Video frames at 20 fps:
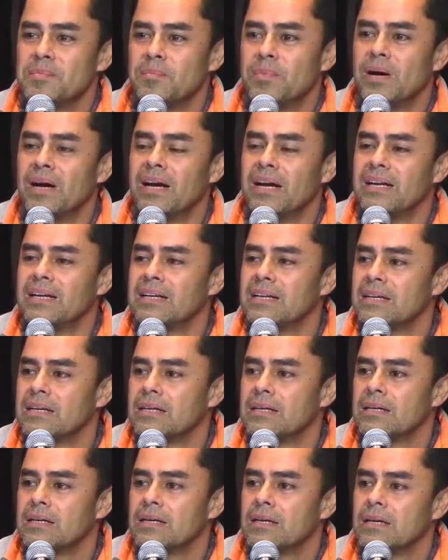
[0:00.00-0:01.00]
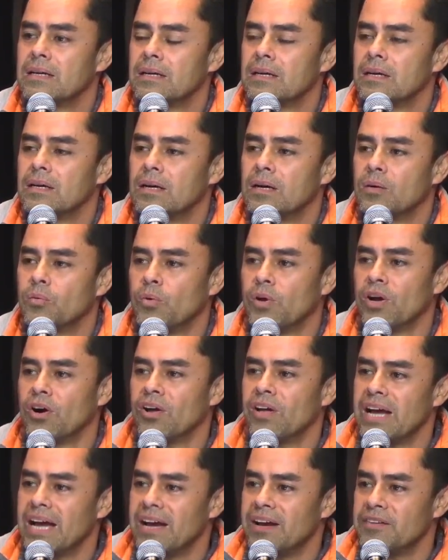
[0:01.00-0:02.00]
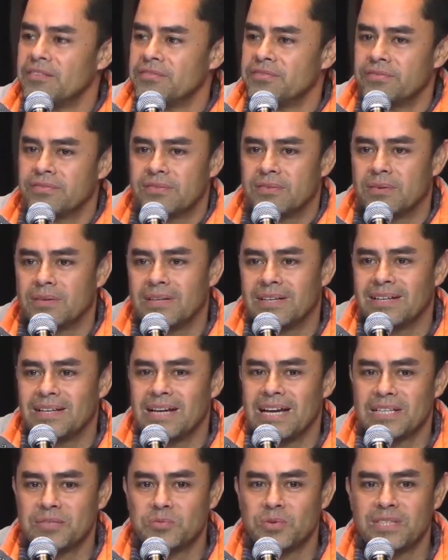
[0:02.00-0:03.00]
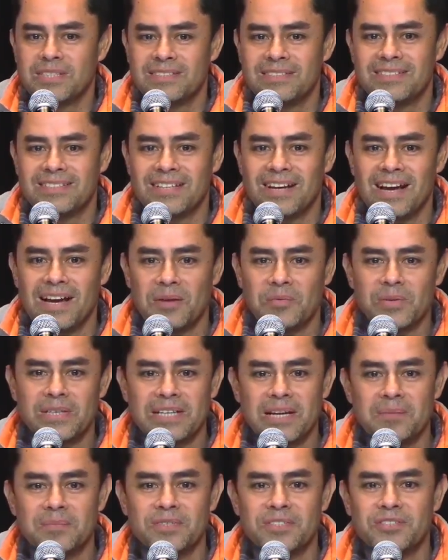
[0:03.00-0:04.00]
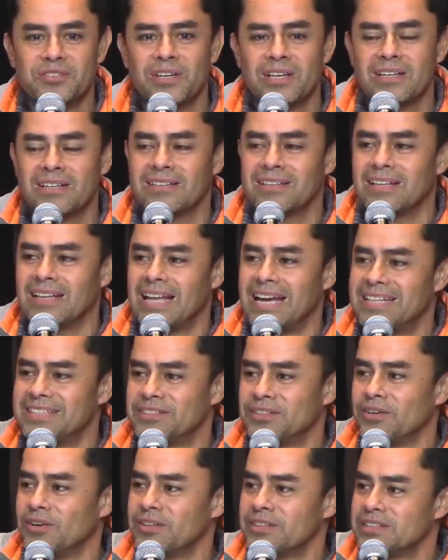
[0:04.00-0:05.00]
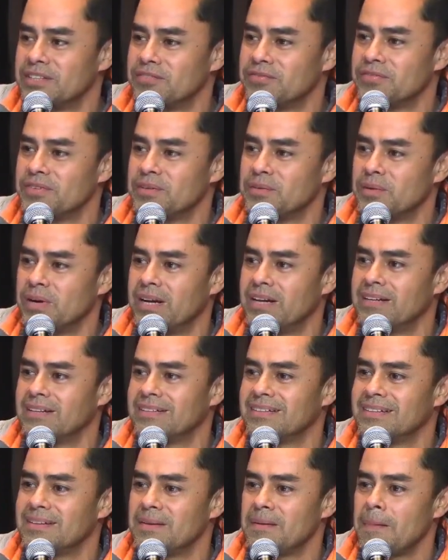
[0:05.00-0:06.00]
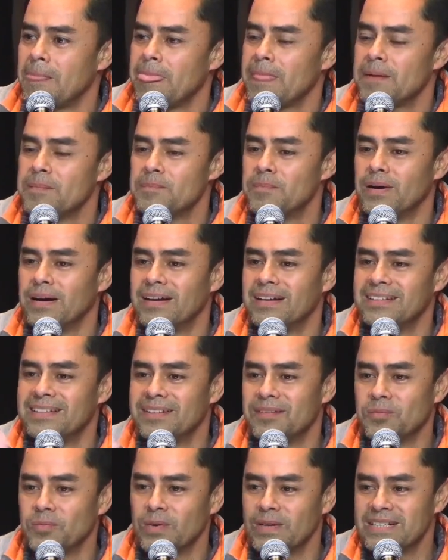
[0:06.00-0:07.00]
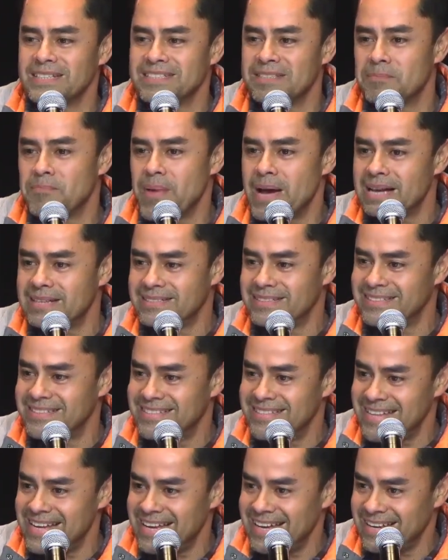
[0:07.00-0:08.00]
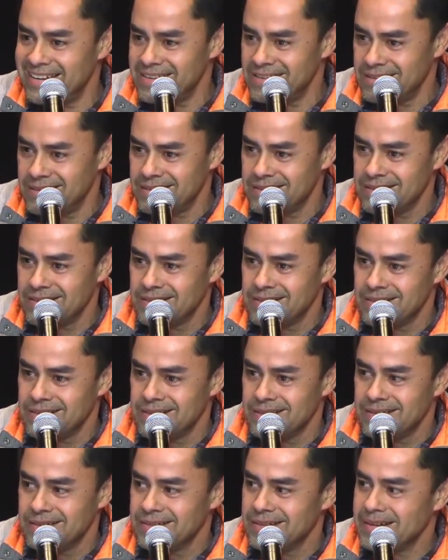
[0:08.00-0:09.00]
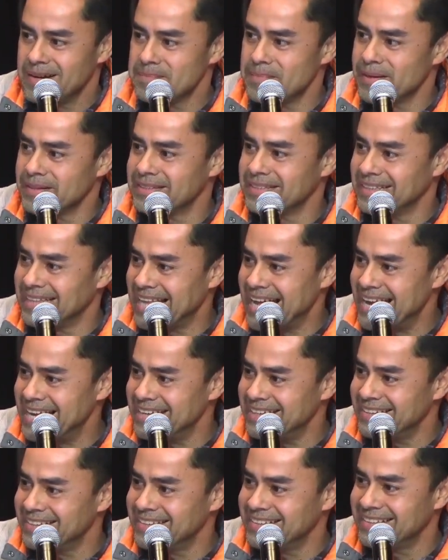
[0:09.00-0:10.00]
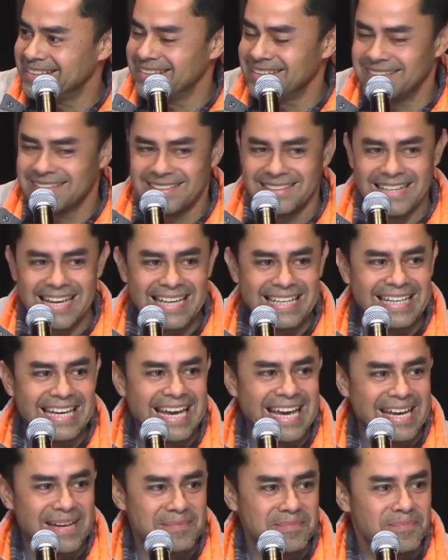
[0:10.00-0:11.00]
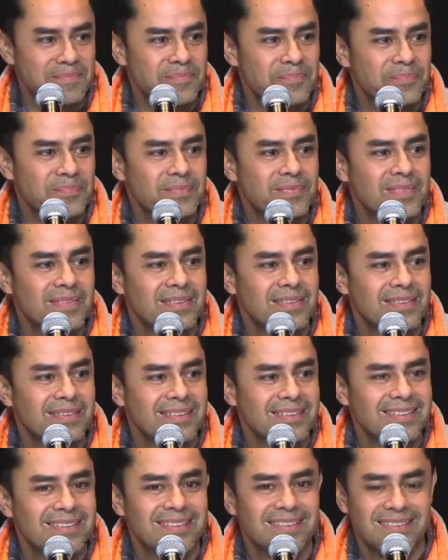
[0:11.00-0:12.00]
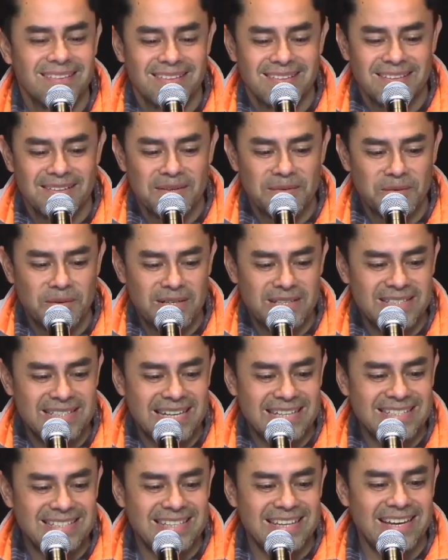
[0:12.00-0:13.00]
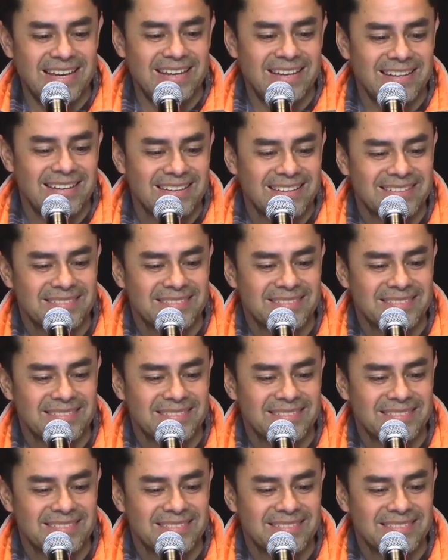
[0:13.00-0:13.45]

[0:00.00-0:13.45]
But we all have, as we saw and we demonstrated, the lights are all different, right? But what does the passage say about the light that came? What does that say?